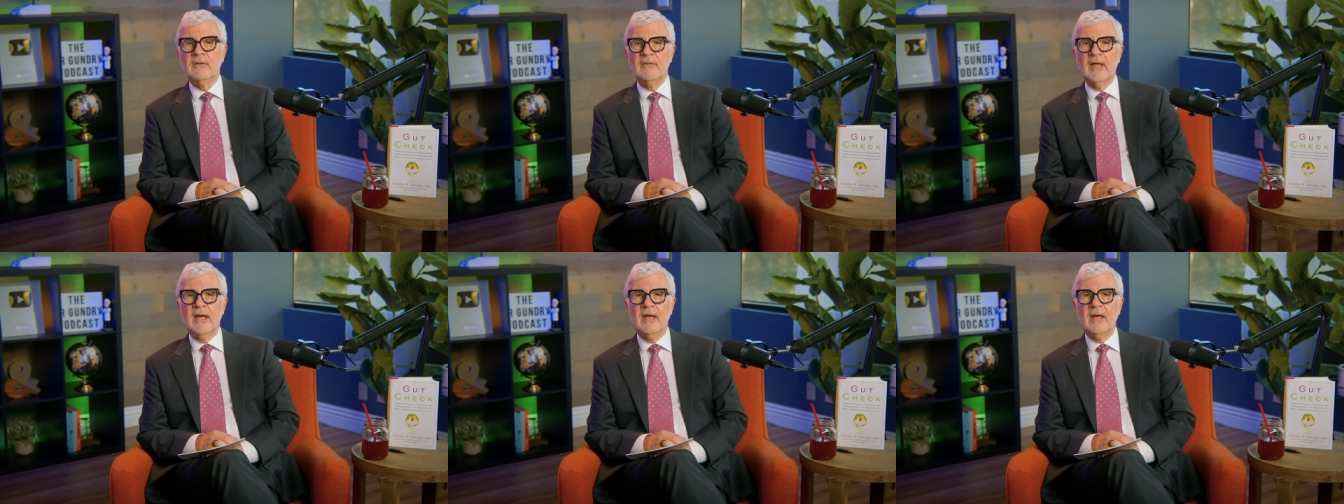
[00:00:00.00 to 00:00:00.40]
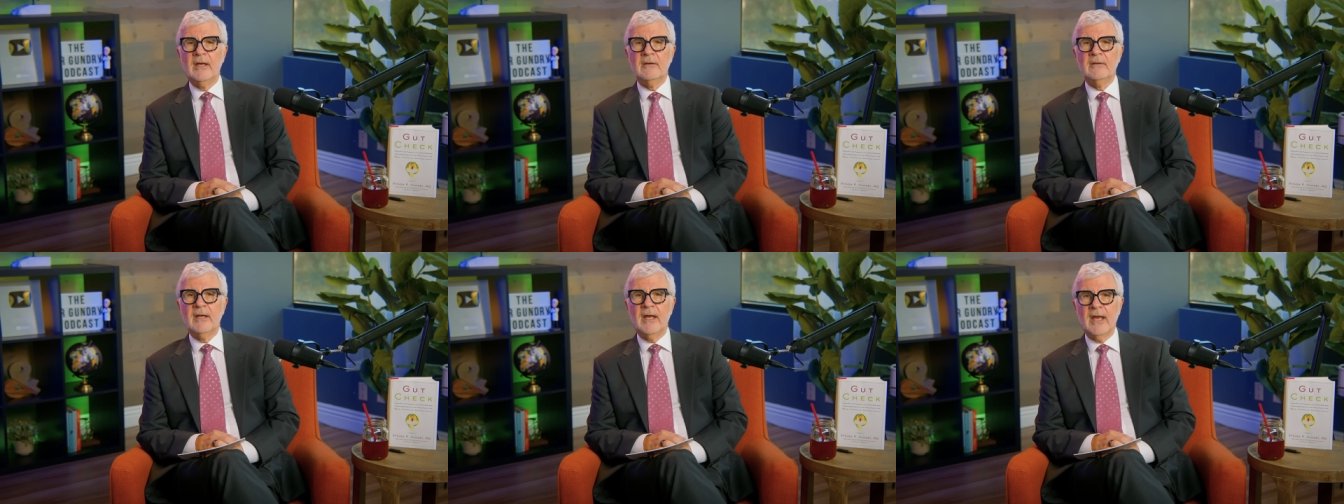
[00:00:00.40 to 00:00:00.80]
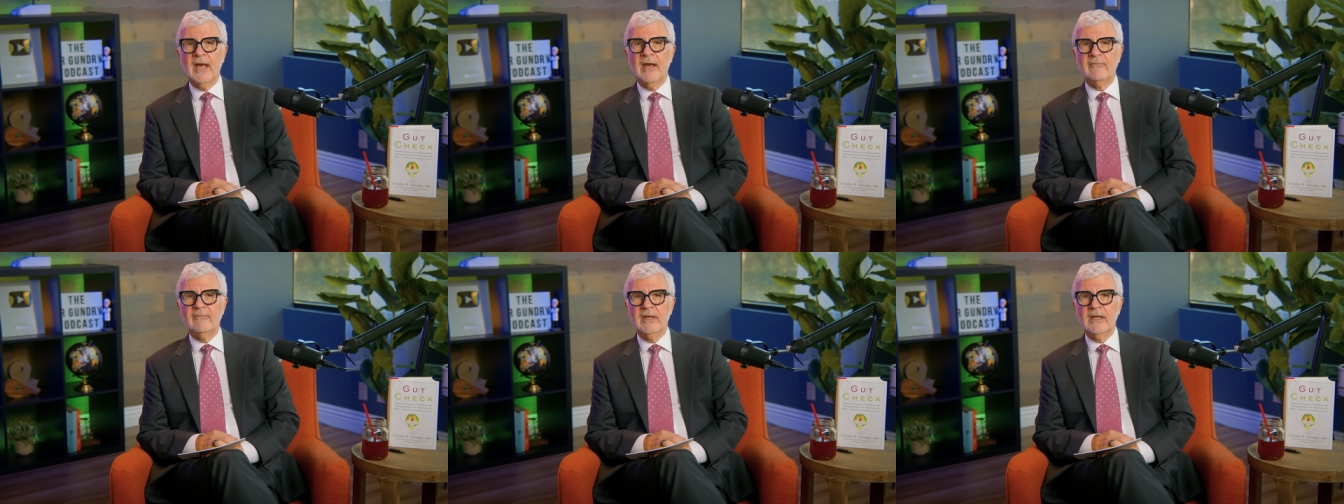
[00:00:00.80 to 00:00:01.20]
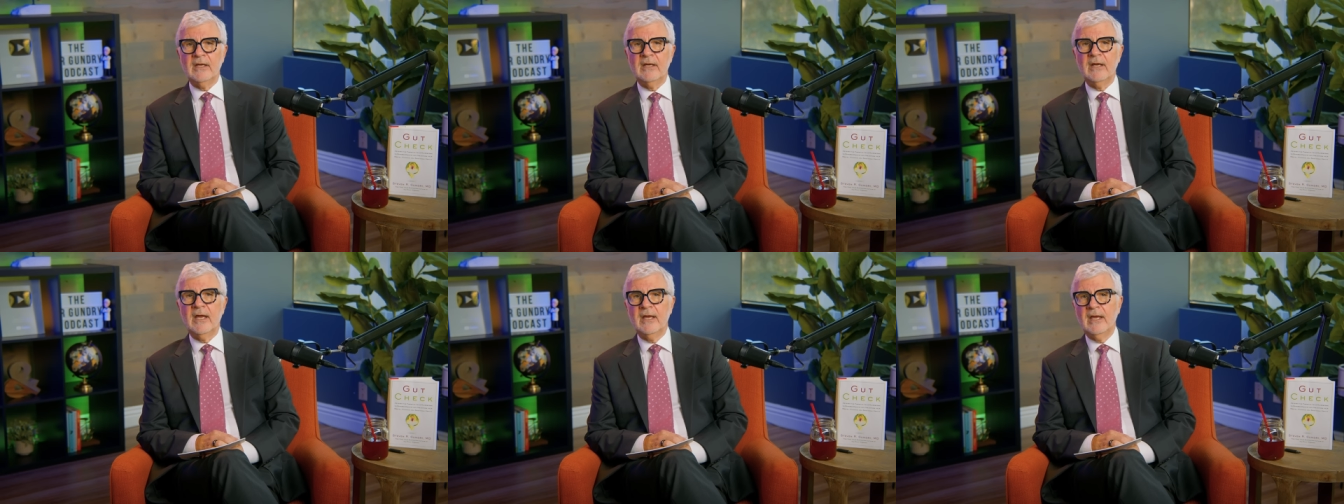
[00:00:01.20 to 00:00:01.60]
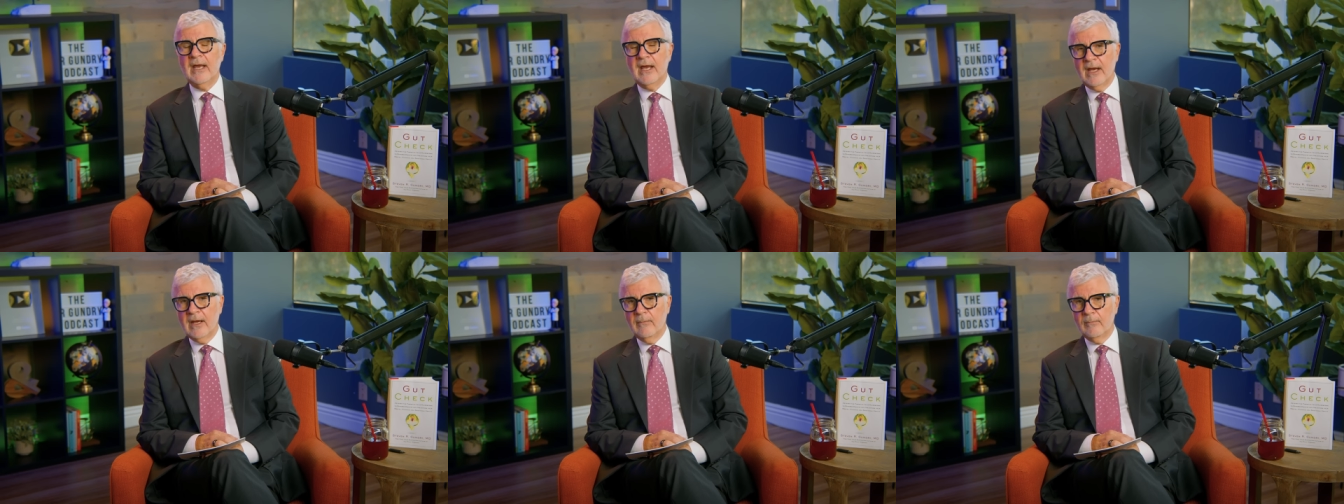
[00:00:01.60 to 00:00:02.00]
than having a
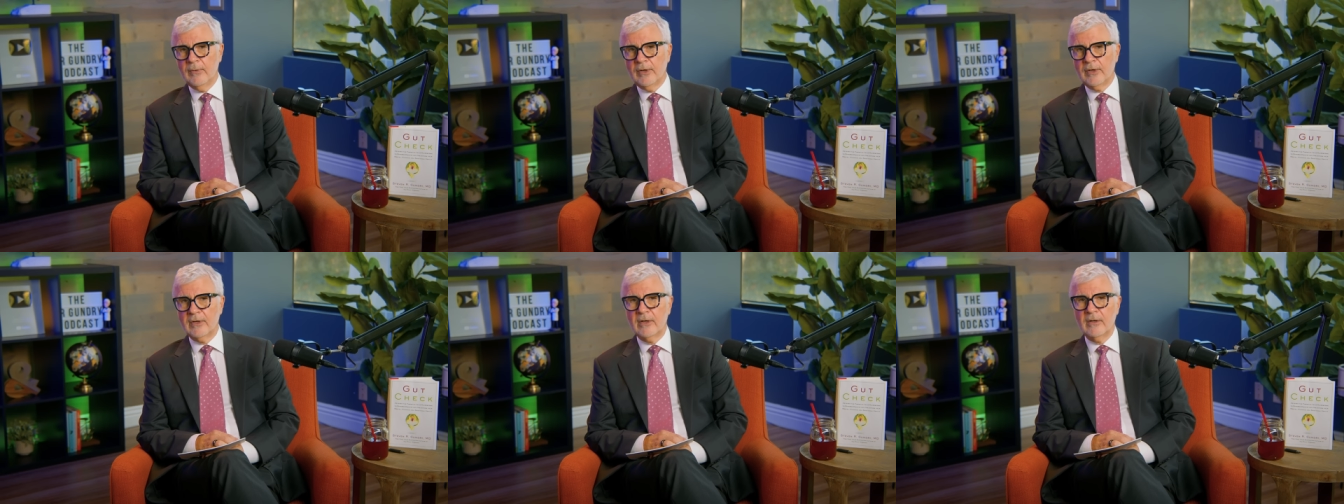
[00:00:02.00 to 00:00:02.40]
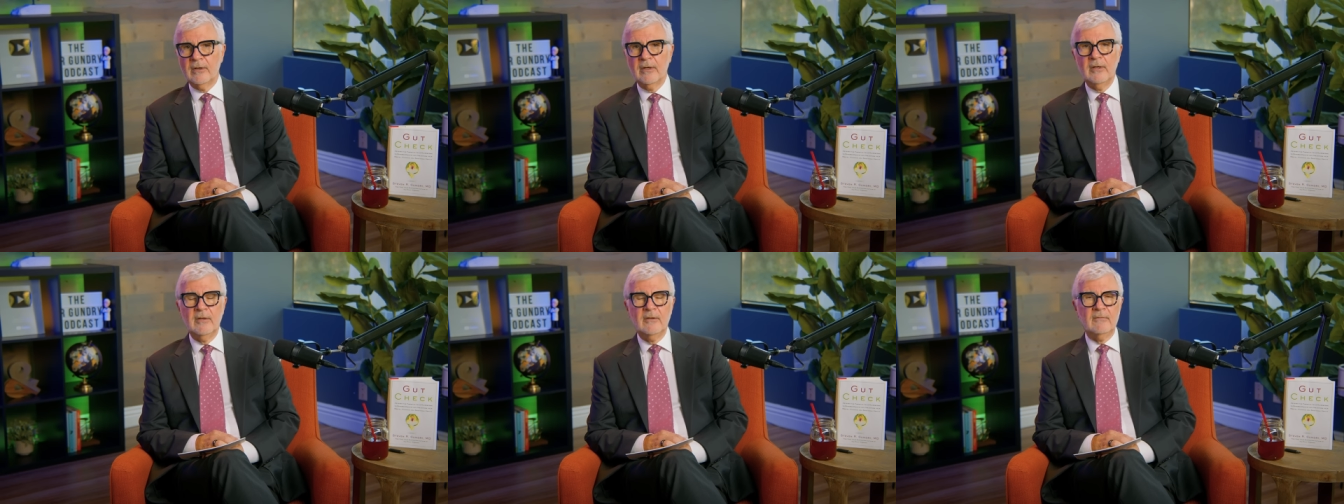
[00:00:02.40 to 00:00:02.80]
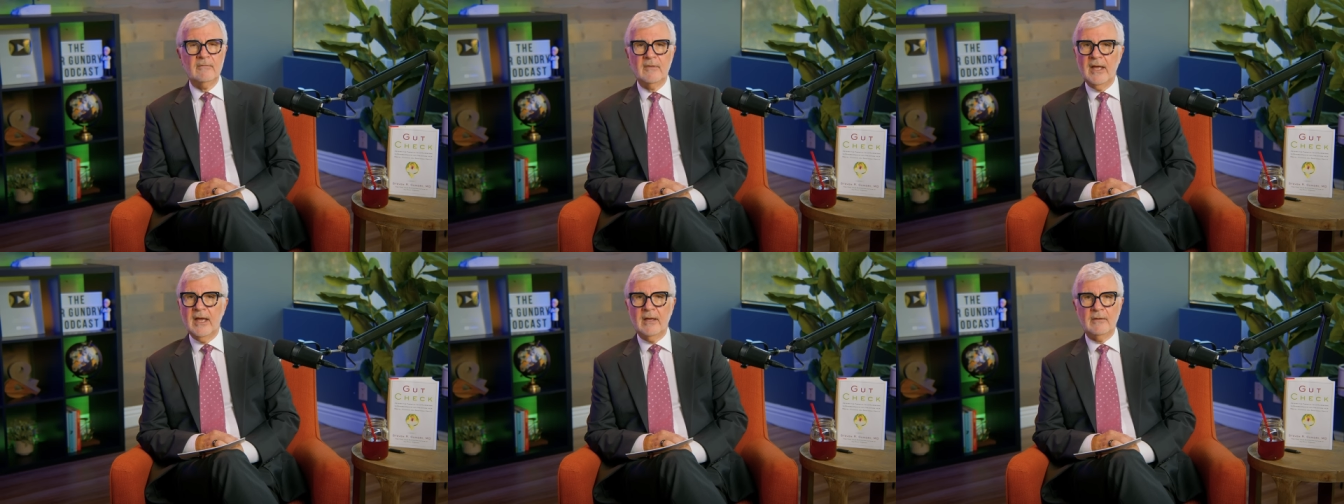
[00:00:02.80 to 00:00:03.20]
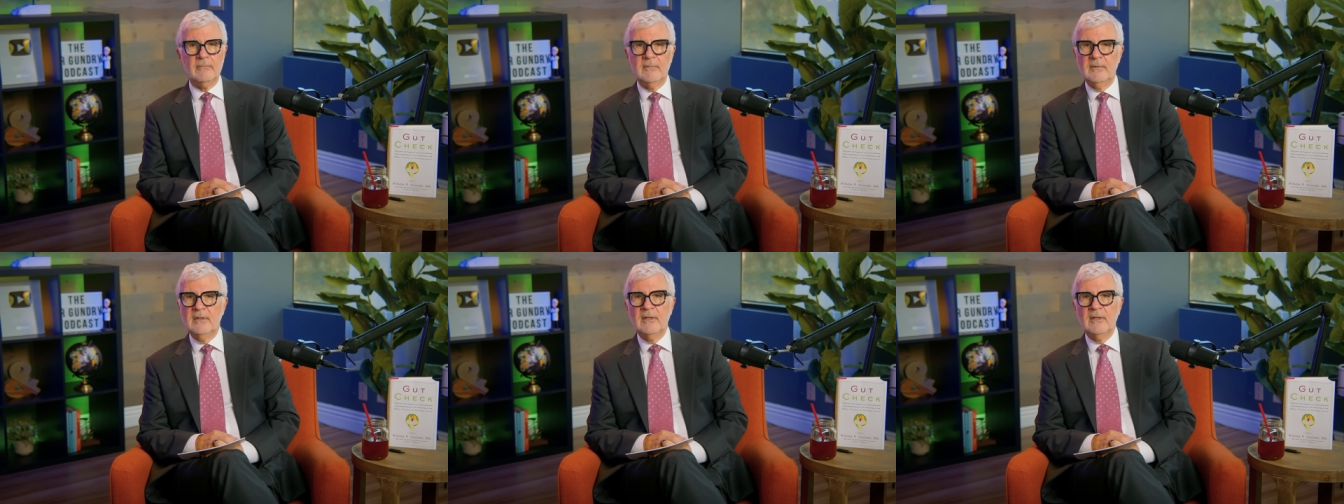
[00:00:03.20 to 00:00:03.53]
hamburger that